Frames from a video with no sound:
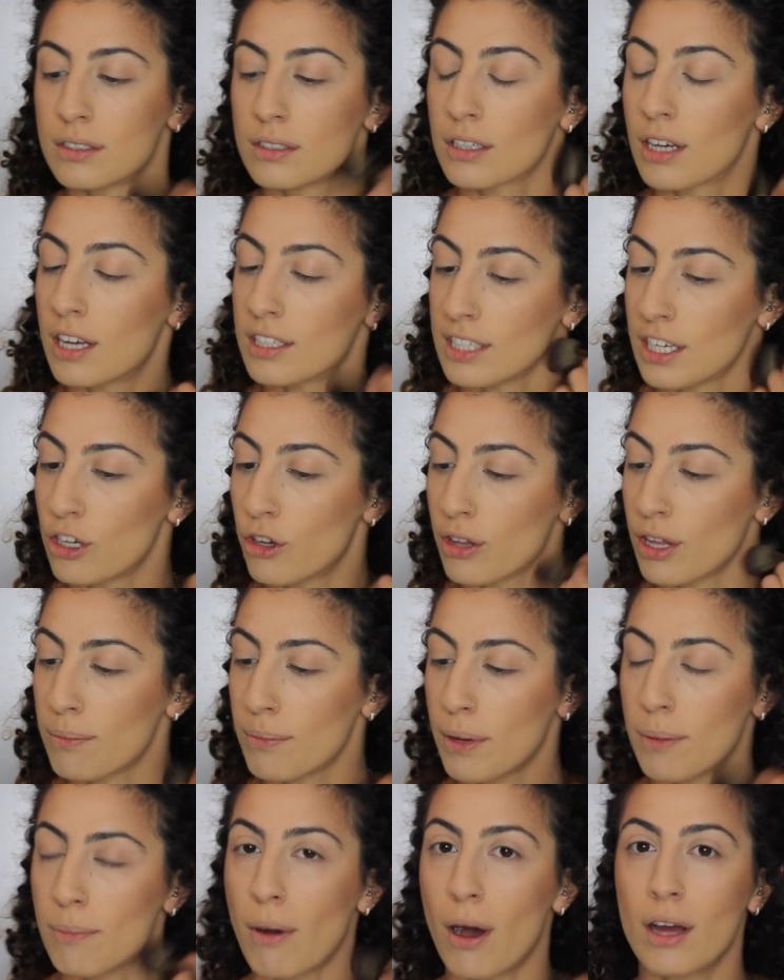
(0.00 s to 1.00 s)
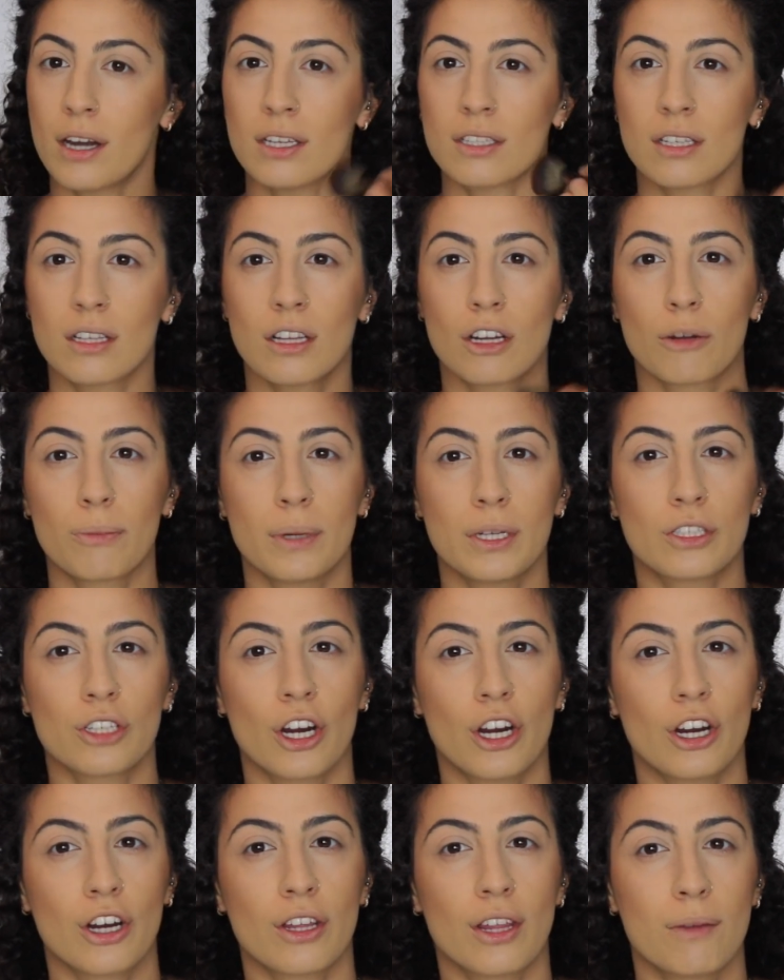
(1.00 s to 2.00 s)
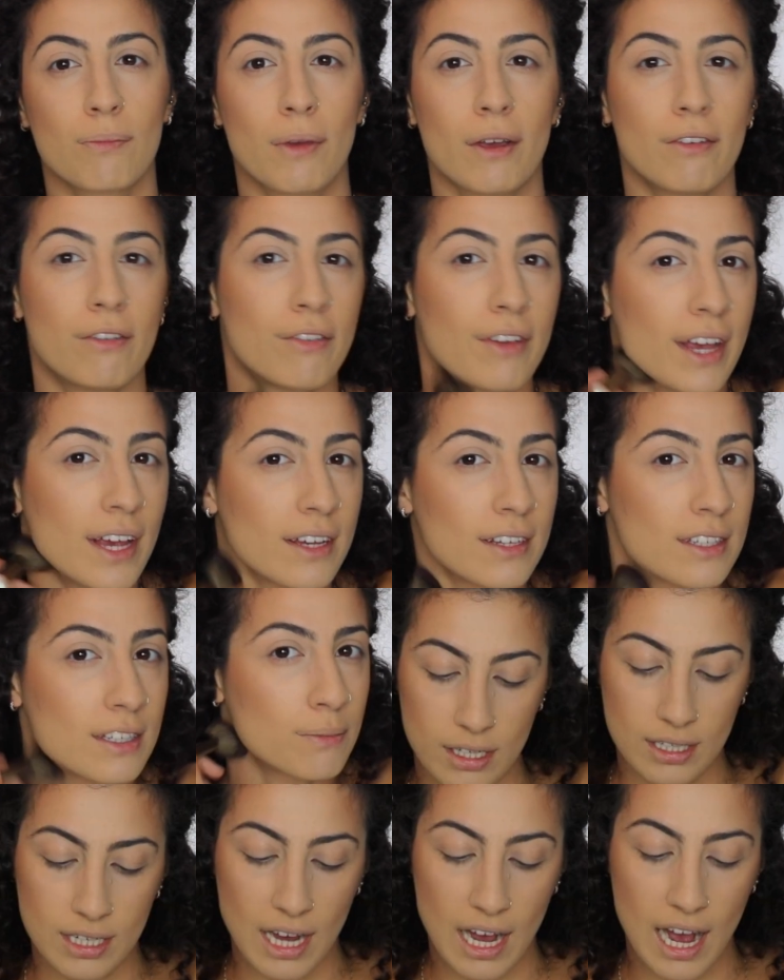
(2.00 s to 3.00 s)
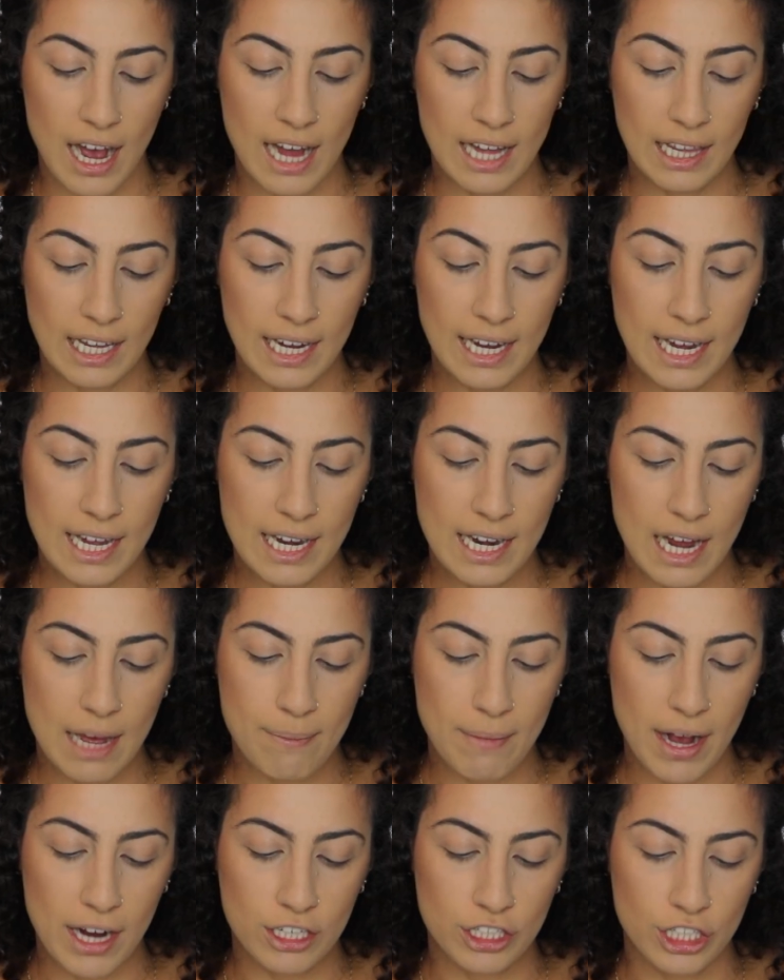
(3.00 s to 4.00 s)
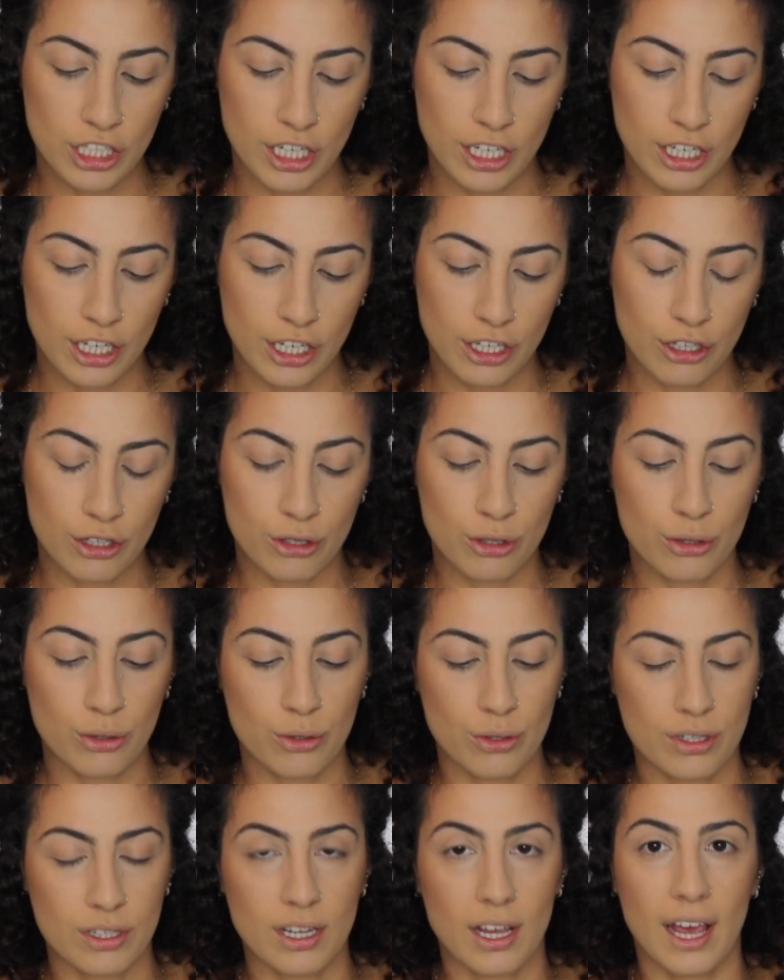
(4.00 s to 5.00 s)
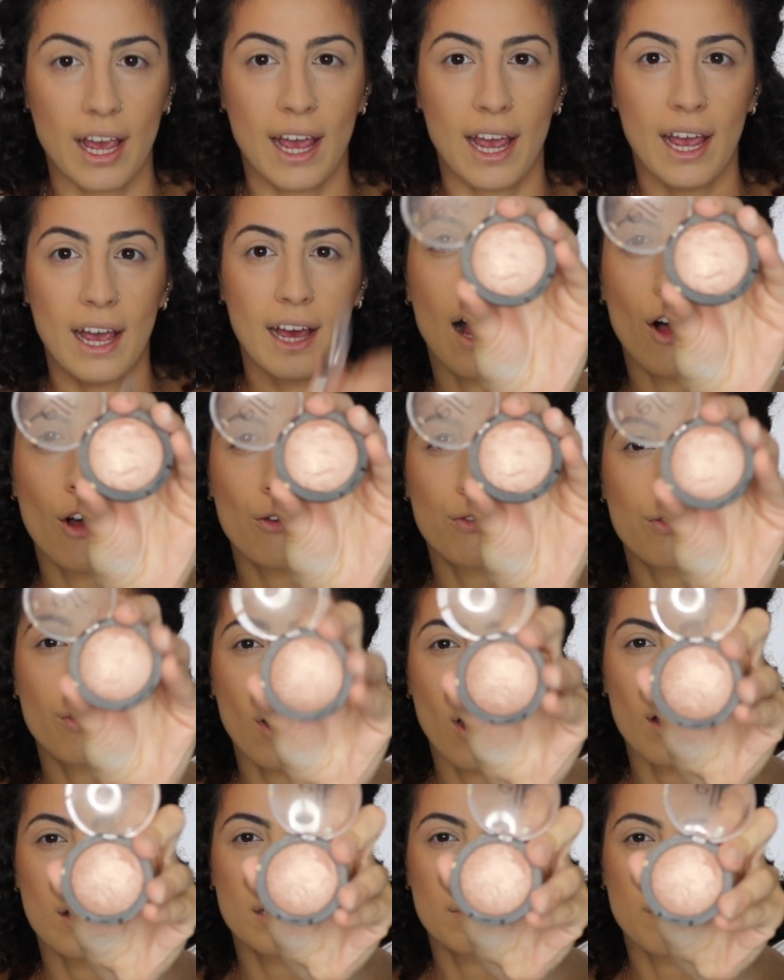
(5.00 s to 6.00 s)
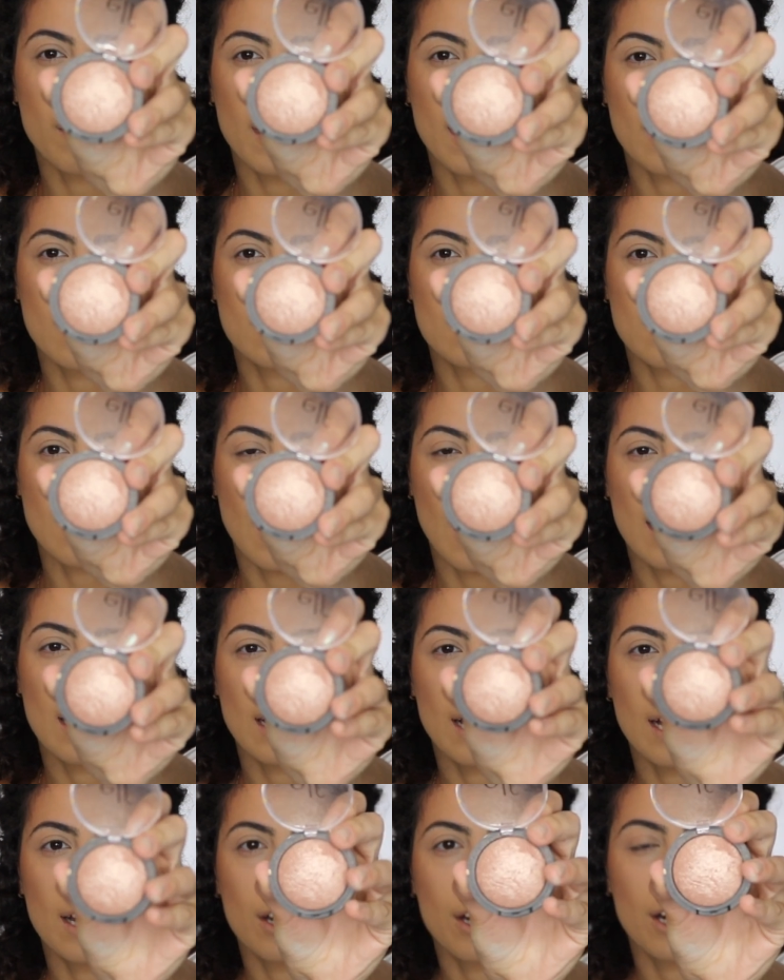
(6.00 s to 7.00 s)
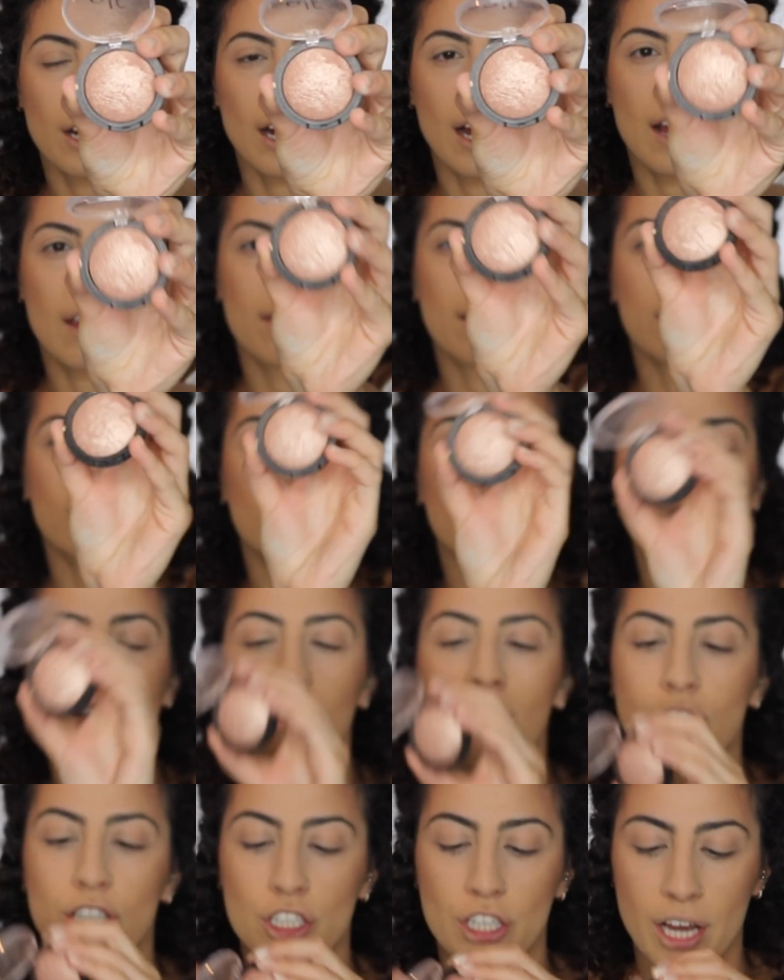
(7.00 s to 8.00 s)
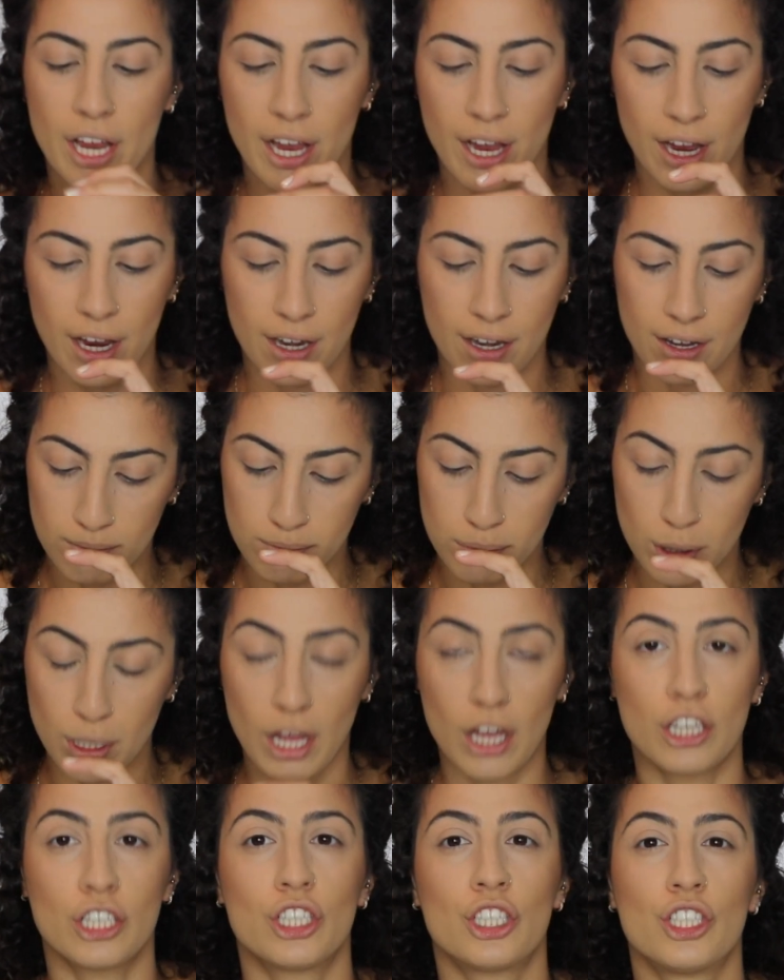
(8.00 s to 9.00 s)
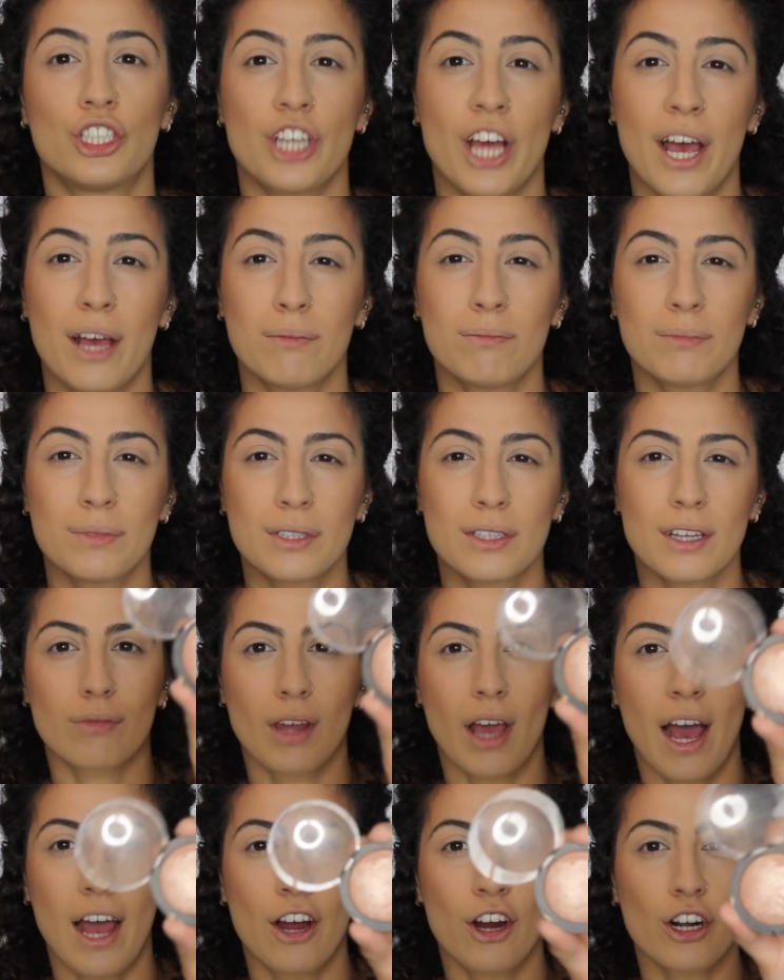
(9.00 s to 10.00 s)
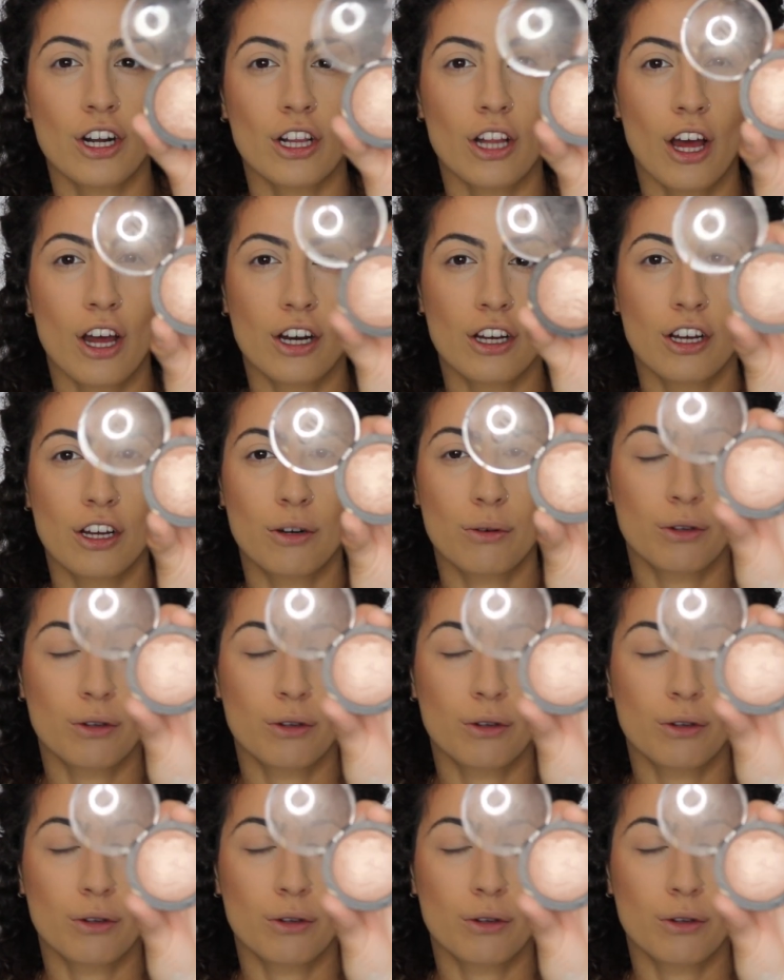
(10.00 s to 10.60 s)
Because I know that my body's a little bit darker than my face. To highlight, I'm actually gonna use a e.l.f. Cosmetics highlighter, and this is in the shade Blush Gems. I heard a lot of good